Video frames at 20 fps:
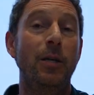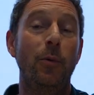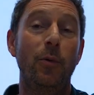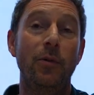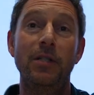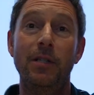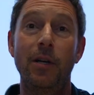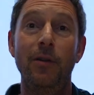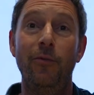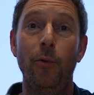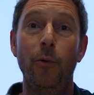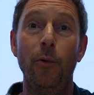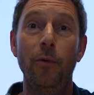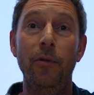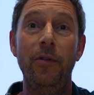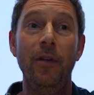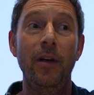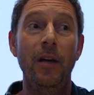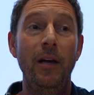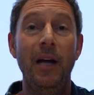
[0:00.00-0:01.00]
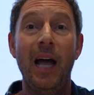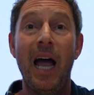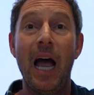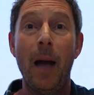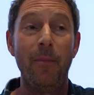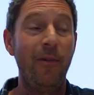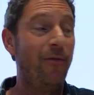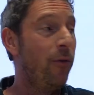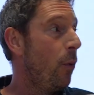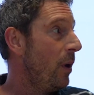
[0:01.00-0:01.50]
so on and so forth.
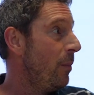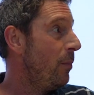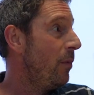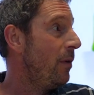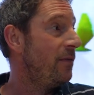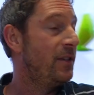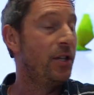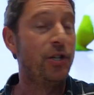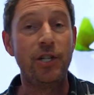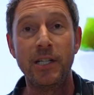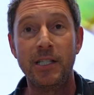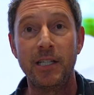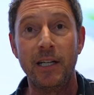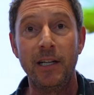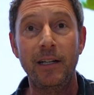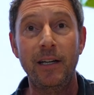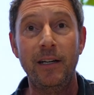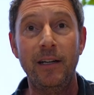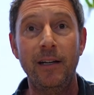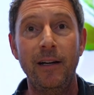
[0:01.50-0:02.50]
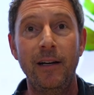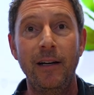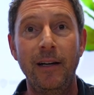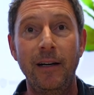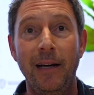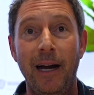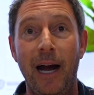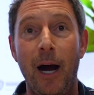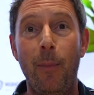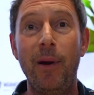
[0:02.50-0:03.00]
And before we move to Chiswick,
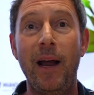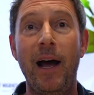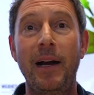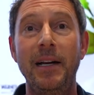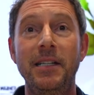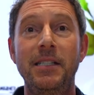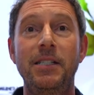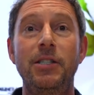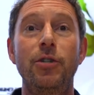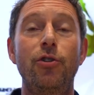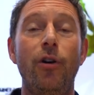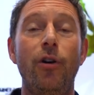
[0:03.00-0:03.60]
our plan is to